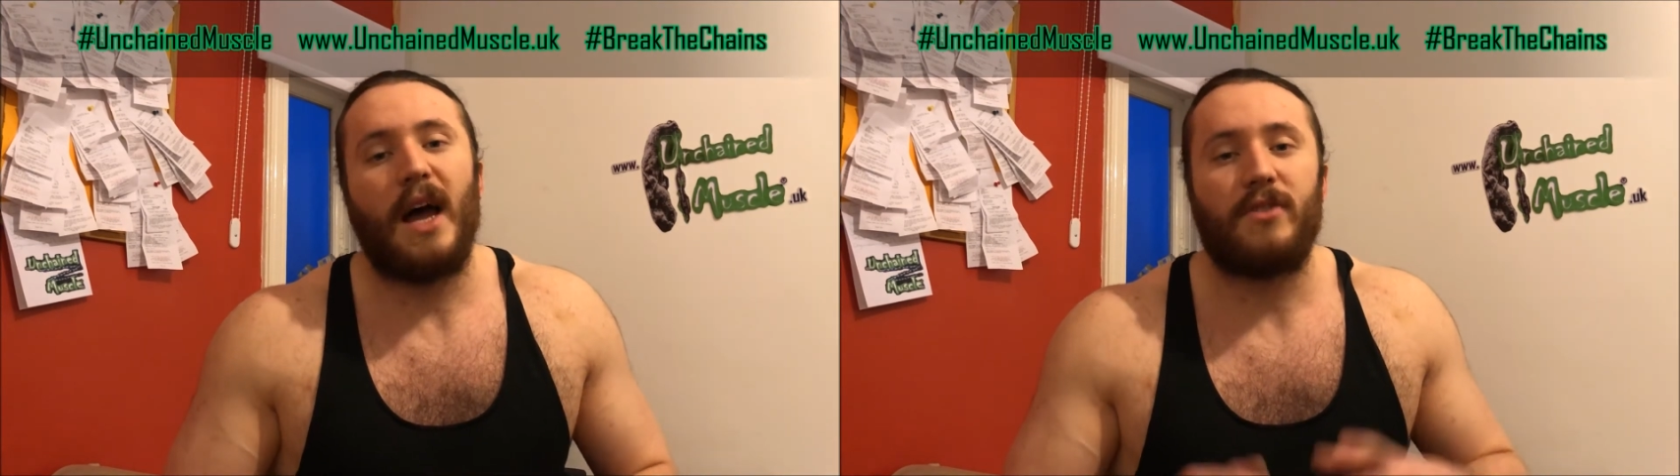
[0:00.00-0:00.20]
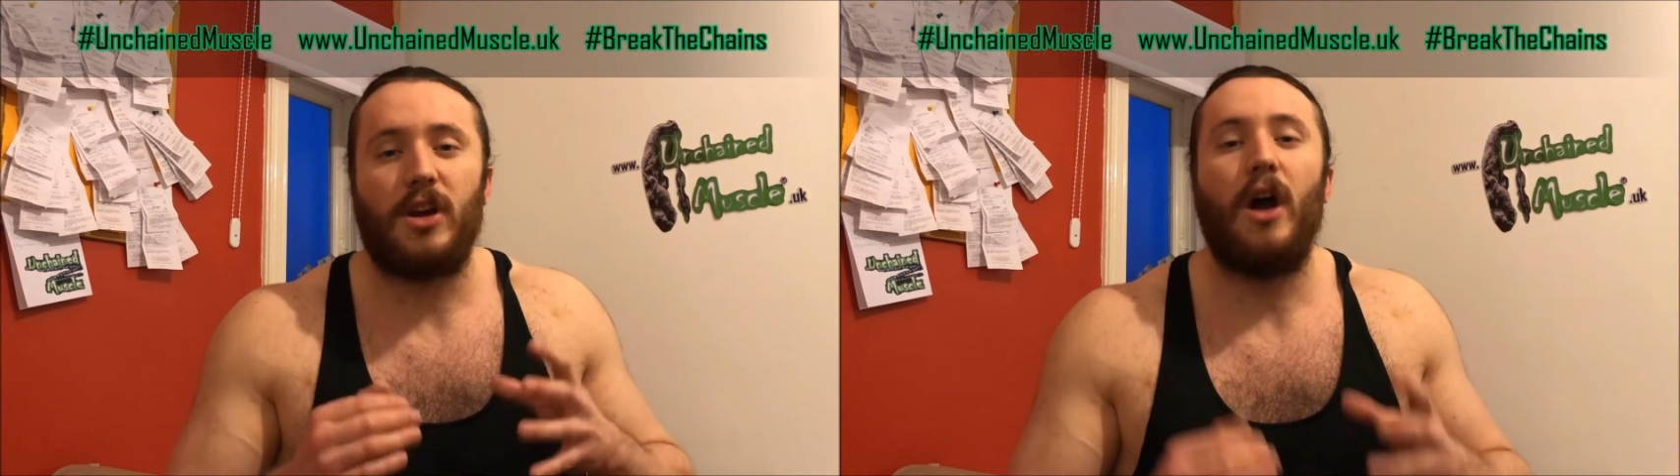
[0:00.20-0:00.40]

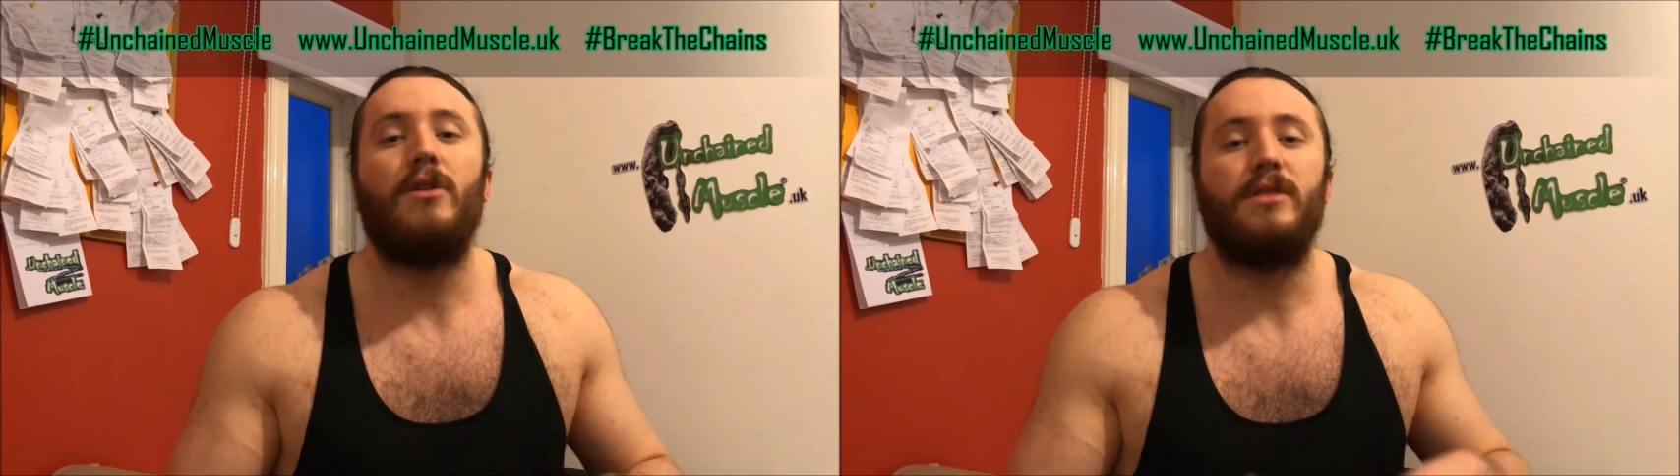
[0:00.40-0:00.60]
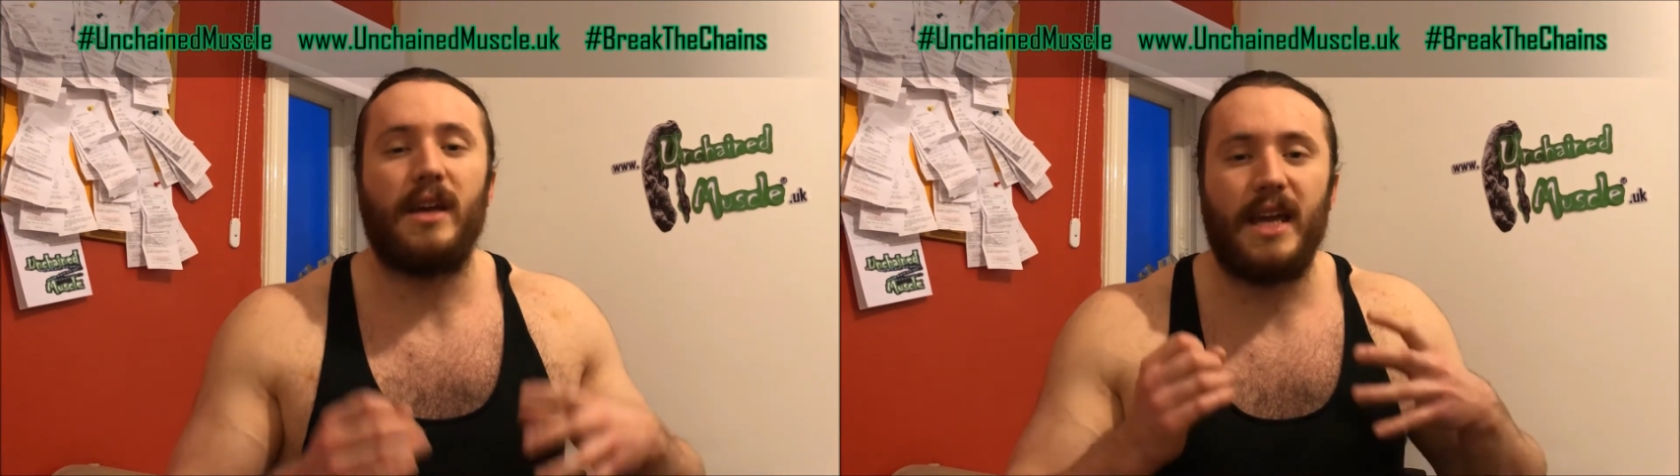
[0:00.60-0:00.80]
have a
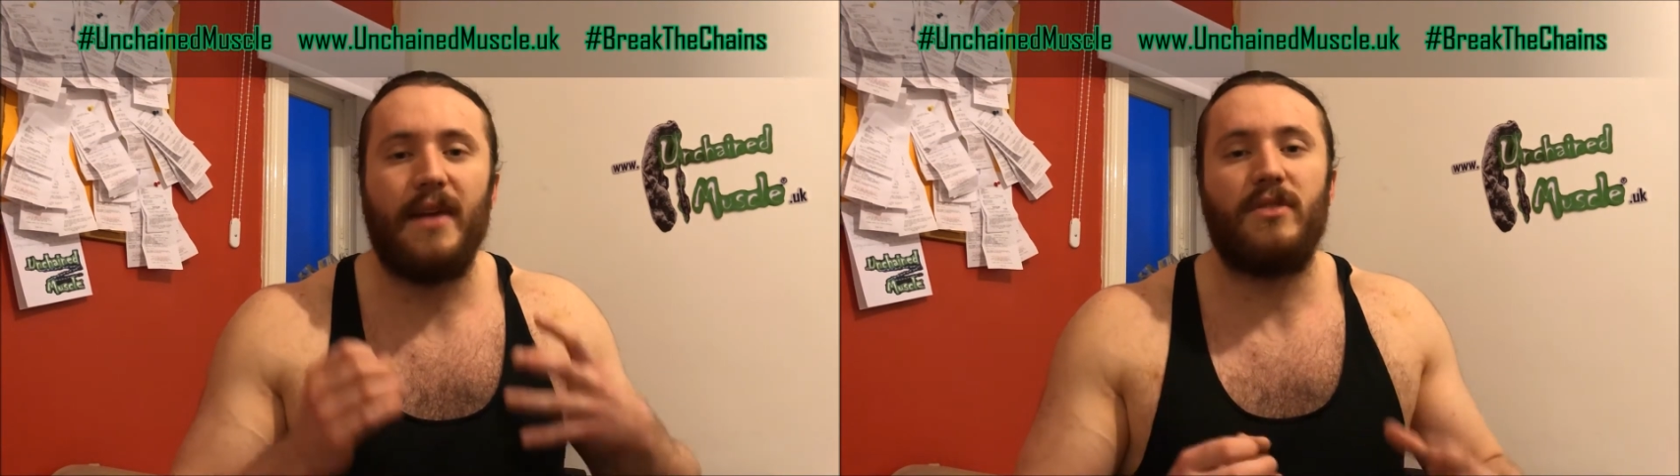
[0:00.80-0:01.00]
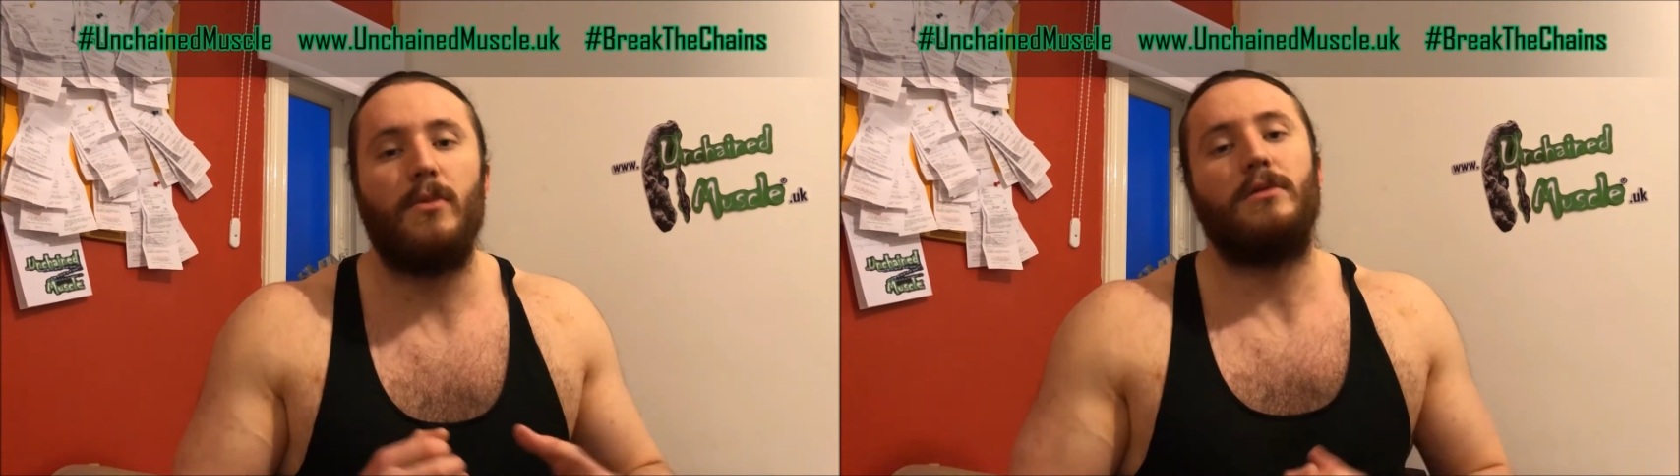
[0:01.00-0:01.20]
code that
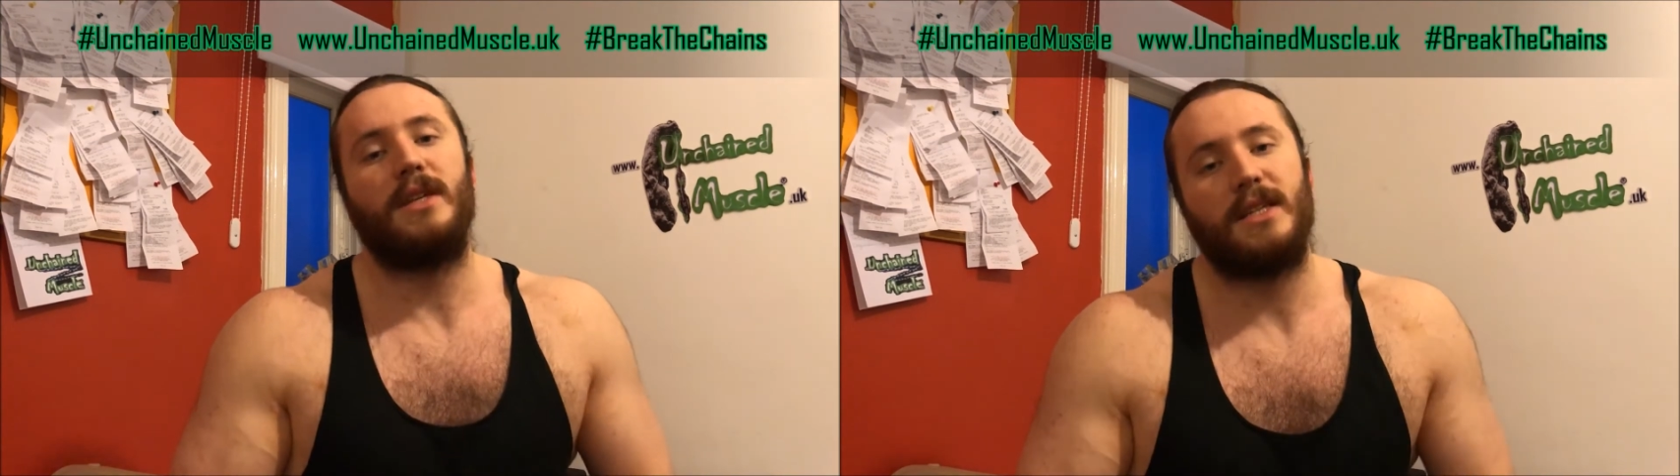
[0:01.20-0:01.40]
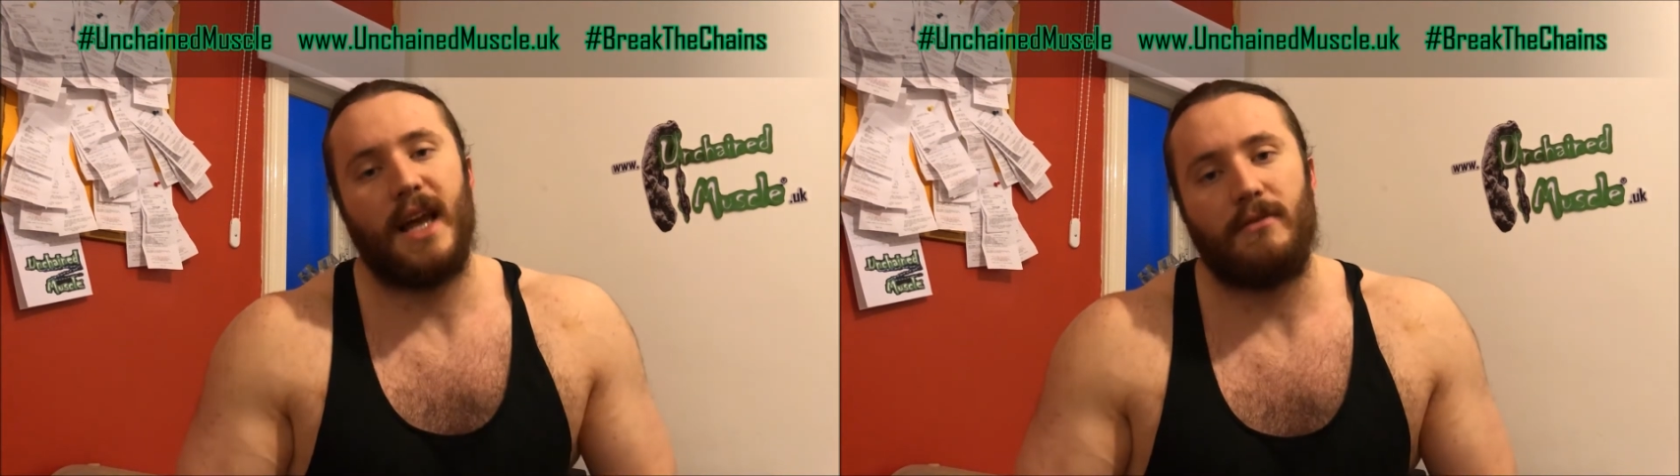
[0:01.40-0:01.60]
gives more
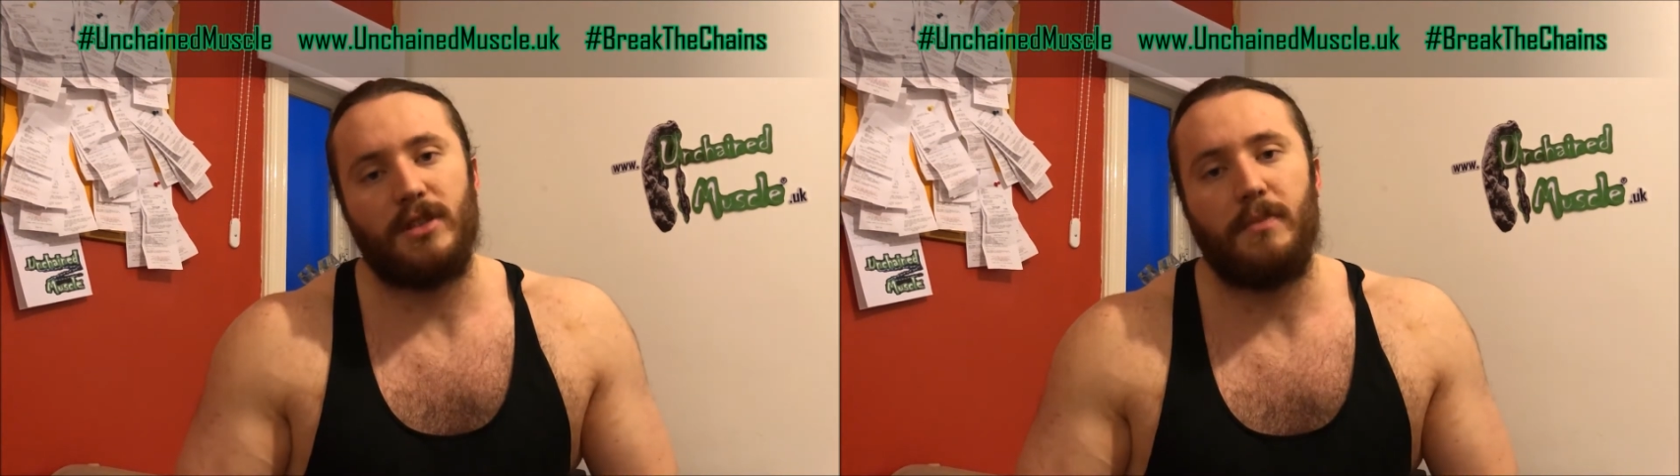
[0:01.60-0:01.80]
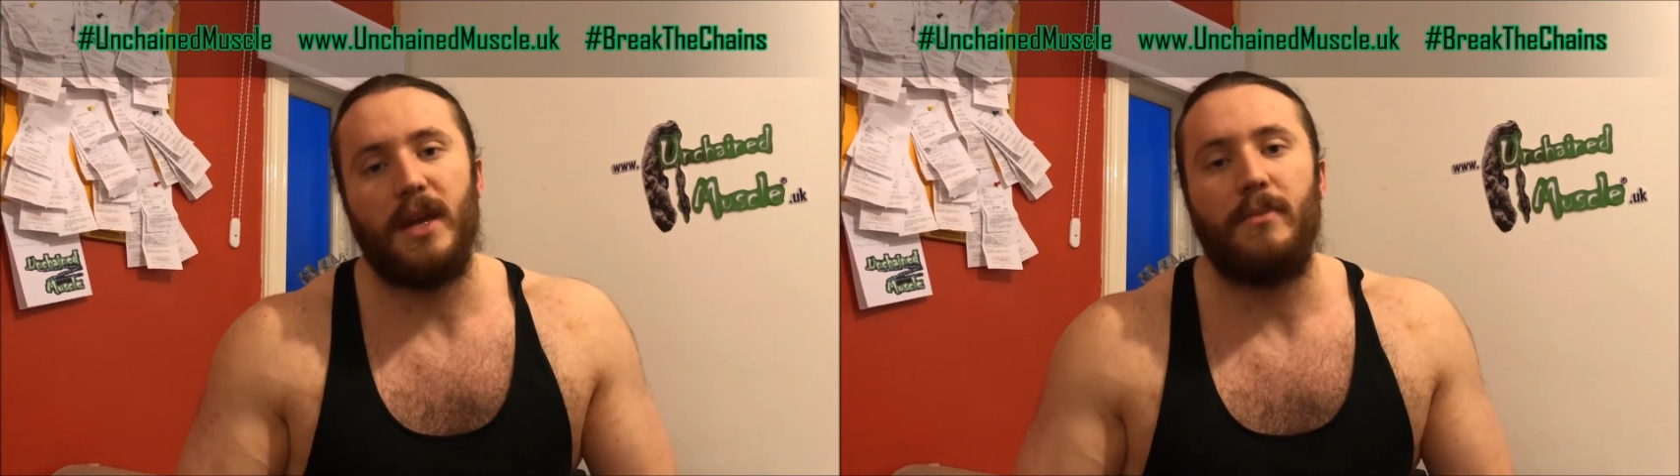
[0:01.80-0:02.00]
discount
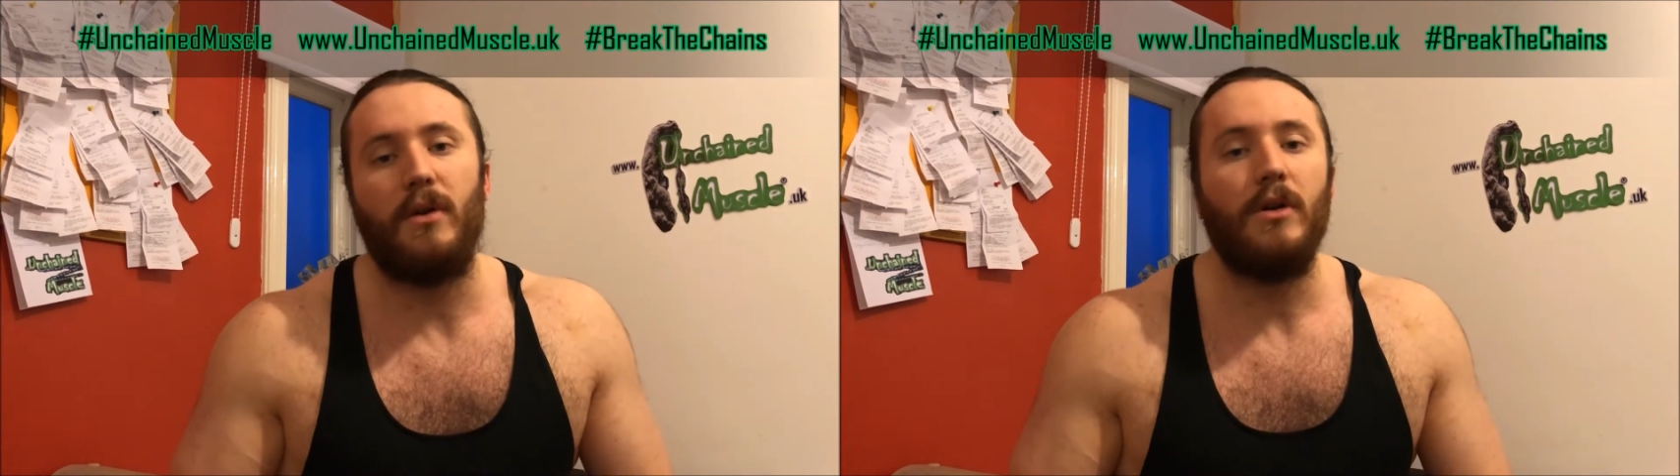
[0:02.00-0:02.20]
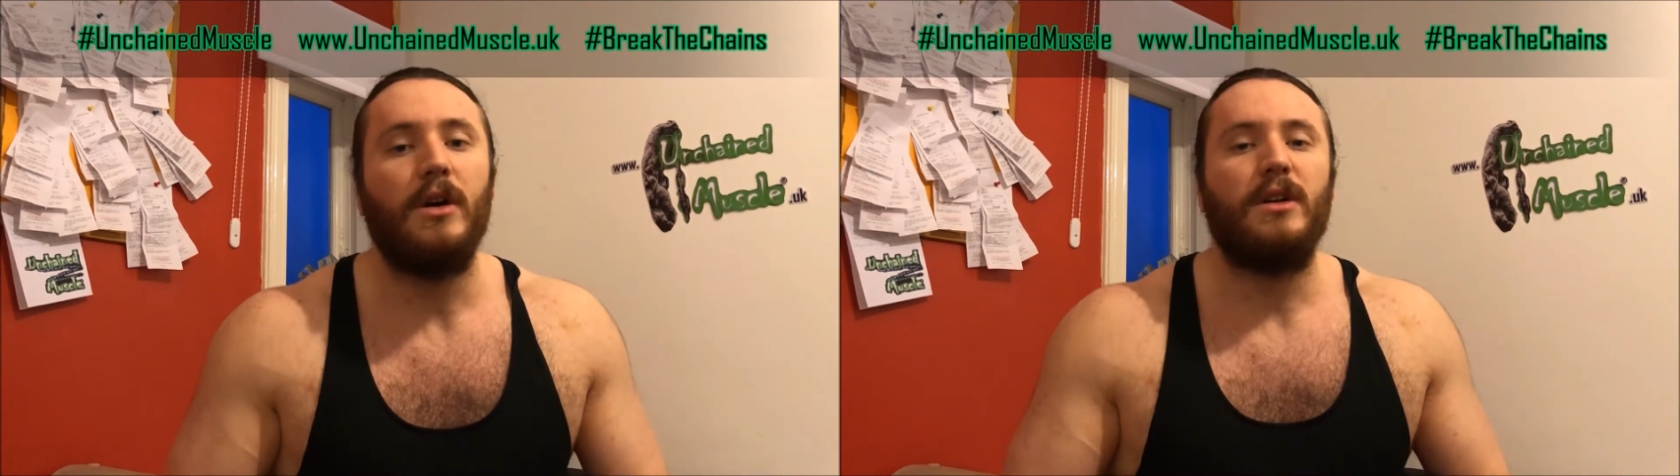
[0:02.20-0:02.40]
to people,